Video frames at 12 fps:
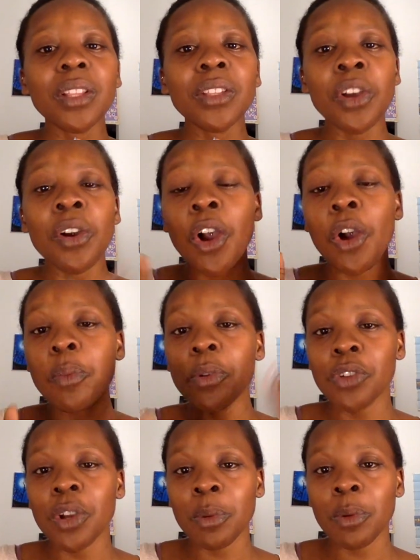So I hope you
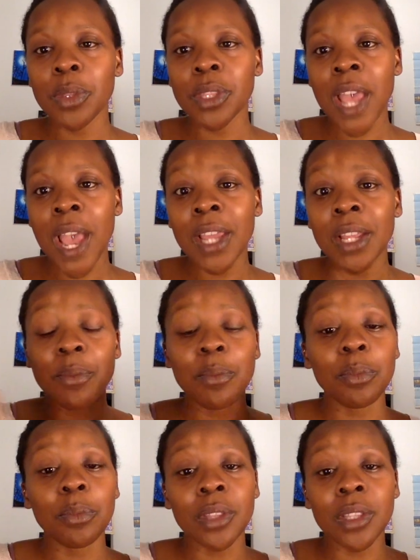join me with that.
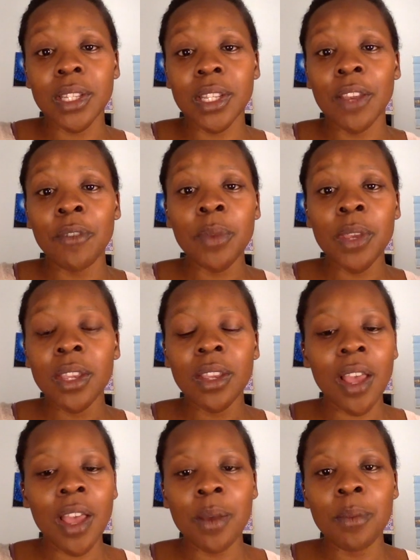Give me
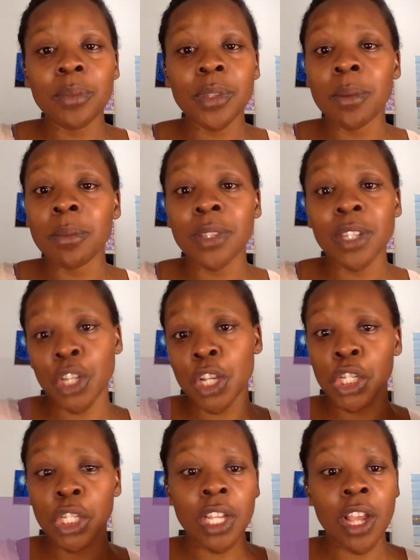some
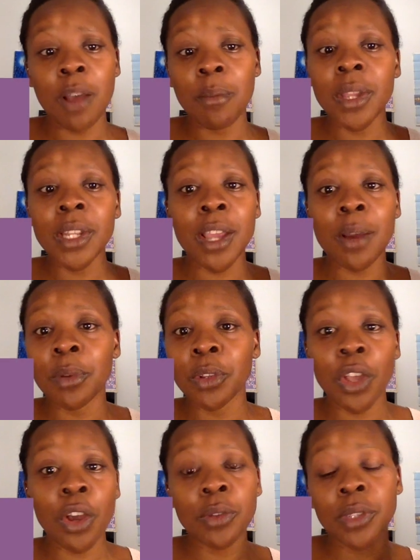suggestions. Comment down
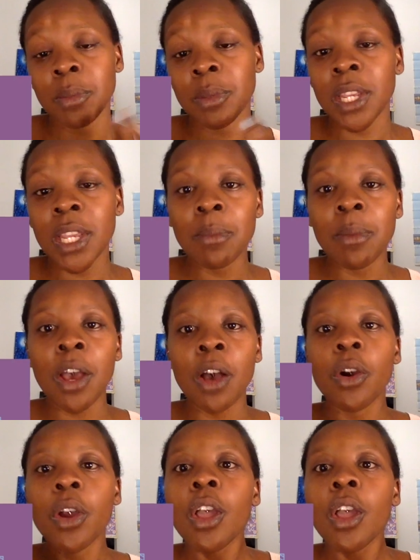below. Send me email.